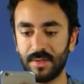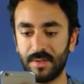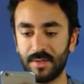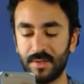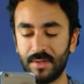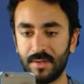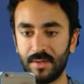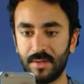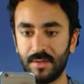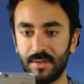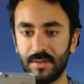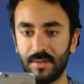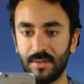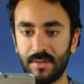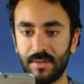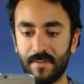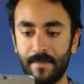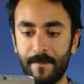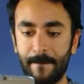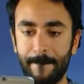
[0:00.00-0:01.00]
But don't worry,
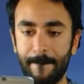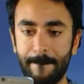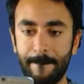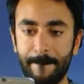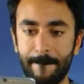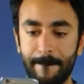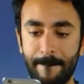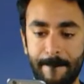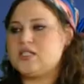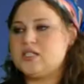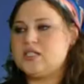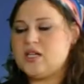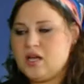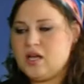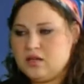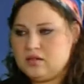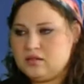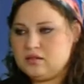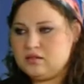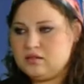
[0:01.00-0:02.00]
even after you press
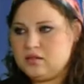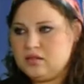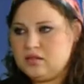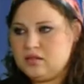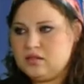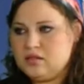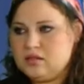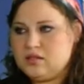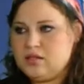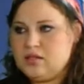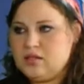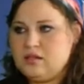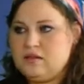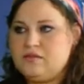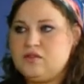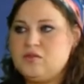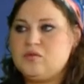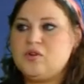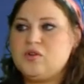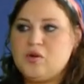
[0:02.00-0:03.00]
done,
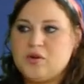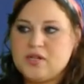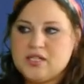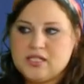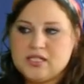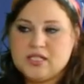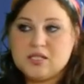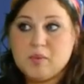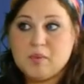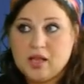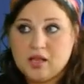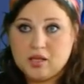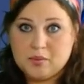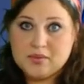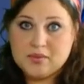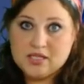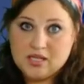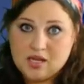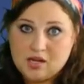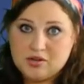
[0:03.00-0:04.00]
if you notice a
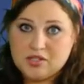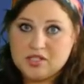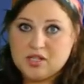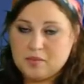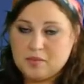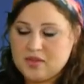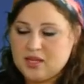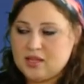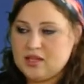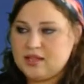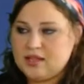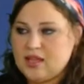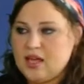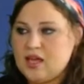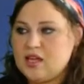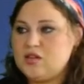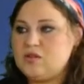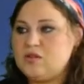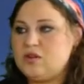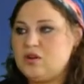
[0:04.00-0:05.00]
spelling mistake or something like
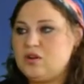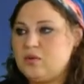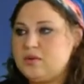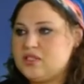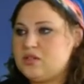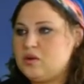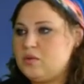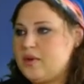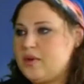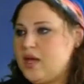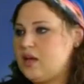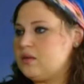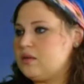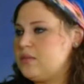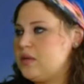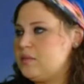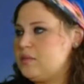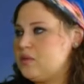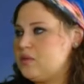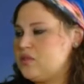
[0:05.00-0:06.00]
that, you can always go
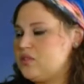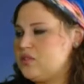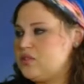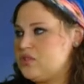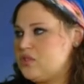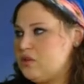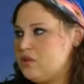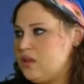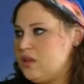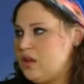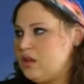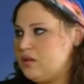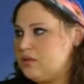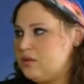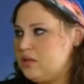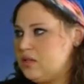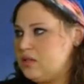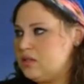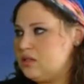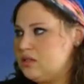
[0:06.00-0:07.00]
back. Maybe we should show that
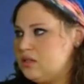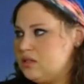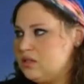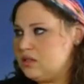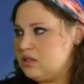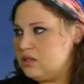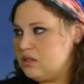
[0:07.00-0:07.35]
one.